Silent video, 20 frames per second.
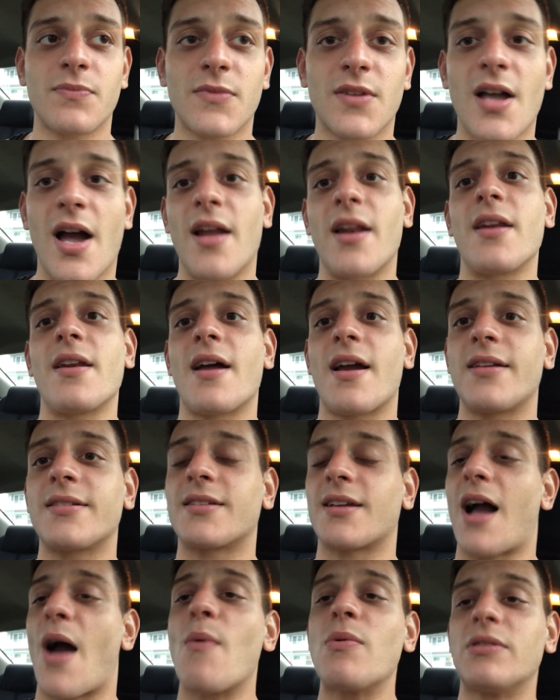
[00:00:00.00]
kind of nice,
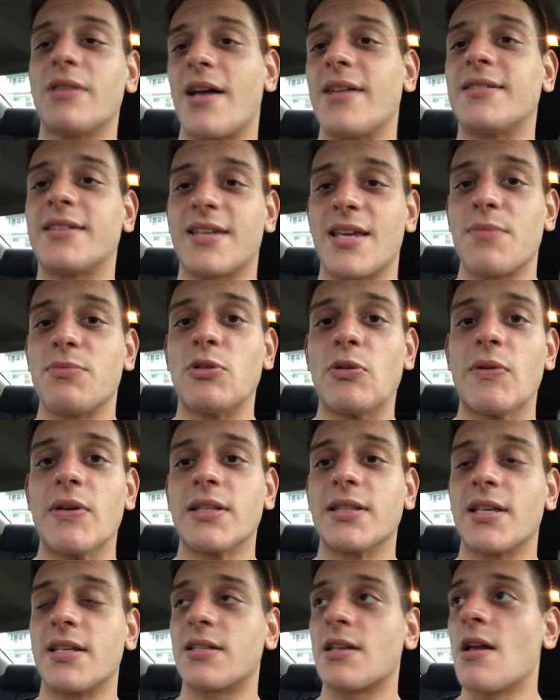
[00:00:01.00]
like I would like to keep
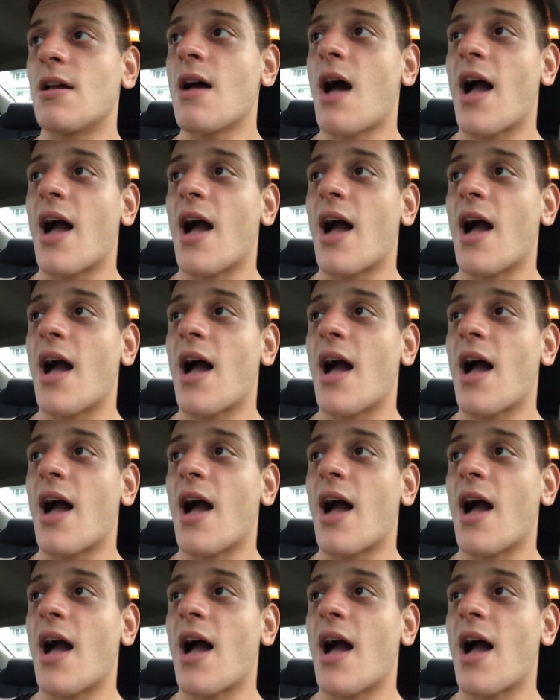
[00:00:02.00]
doing this.